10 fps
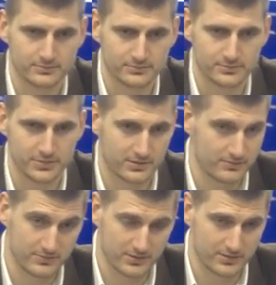But
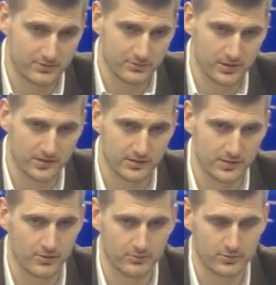2 wins at
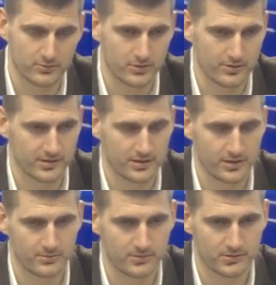home tomorrow is another one,